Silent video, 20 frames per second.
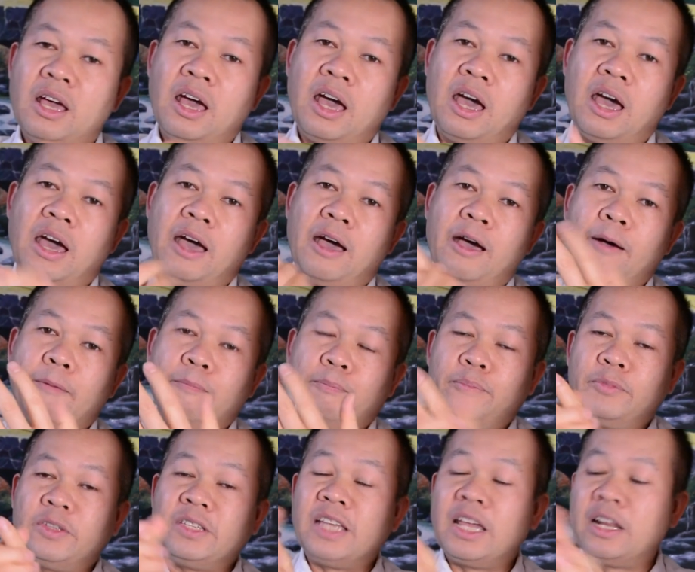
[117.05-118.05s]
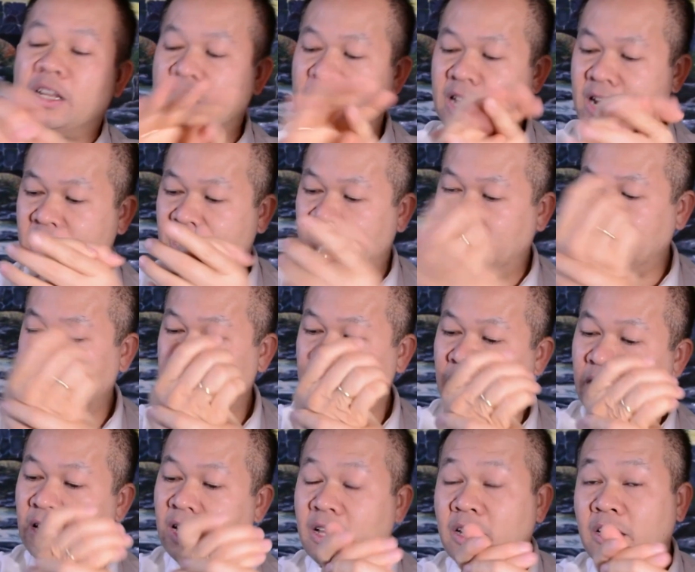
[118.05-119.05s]
sanitized,
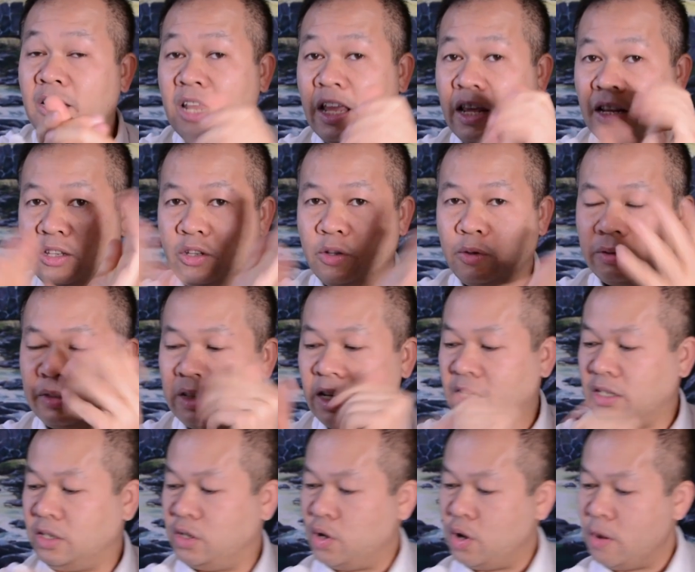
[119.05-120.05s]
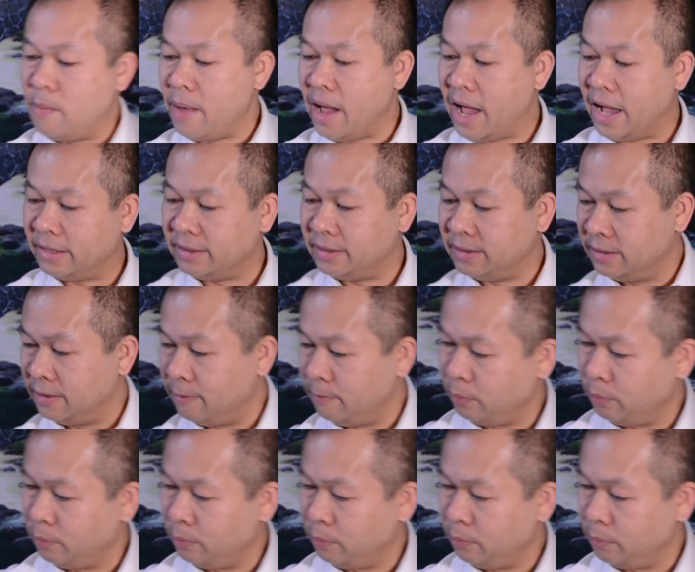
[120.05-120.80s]
then you touch your mask.